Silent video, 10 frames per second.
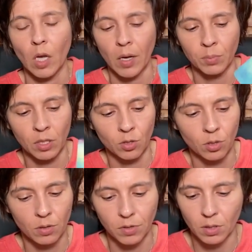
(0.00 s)
I'm not
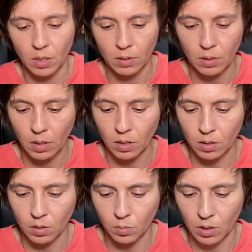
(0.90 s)
sure if you're going to take
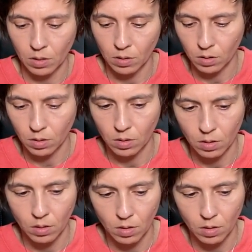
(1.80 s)
it, to be honest.